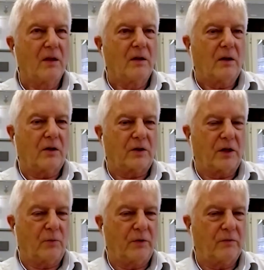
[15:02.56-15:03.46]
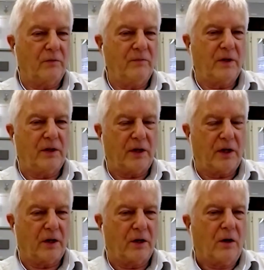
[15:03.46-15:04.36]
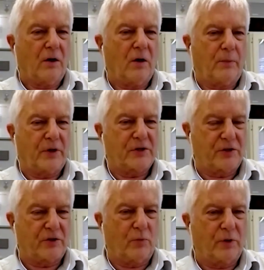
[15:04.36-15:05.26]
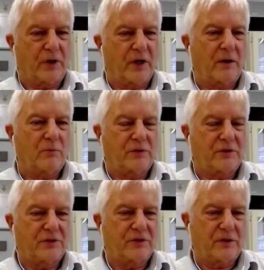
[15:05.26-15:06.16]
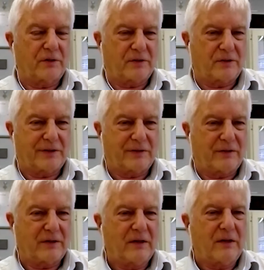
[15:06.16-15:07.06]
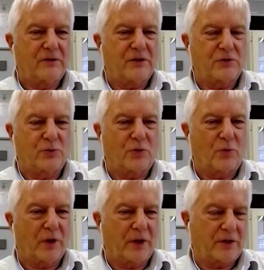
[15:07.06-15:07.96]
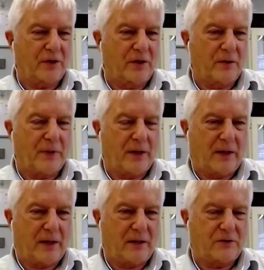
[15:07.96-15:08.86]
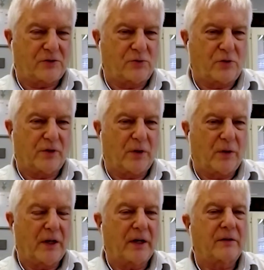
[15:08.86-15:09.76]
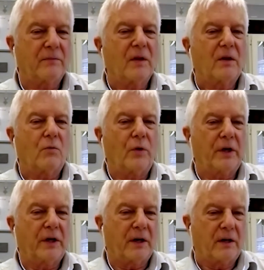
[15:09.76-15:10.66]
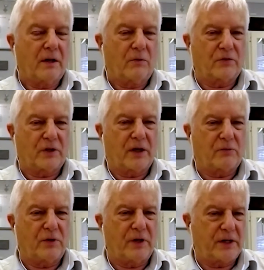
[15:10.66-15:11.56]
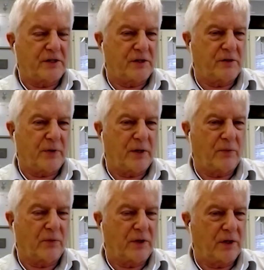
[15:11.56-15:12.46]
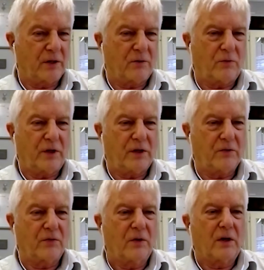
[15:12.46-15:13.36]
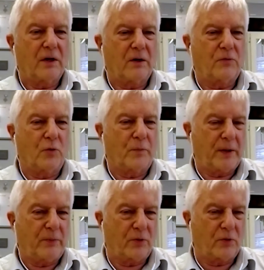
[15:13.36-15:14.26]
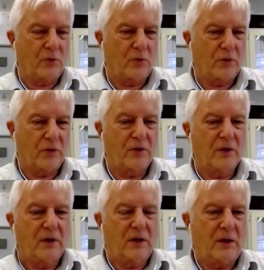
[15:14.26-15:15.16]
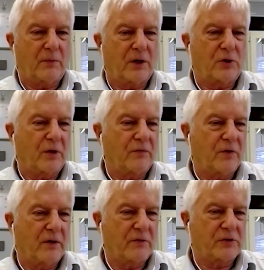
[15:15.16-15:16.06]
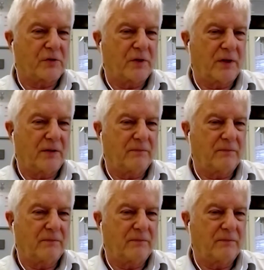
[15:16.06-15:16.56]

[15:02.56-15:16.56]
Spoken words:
Okay, we're in our operation here in Wingate, which is just north of Wellington, just north of Lower Hutt. We've got 118 people here. We have 4 people in Auckland and about 25 in Australia.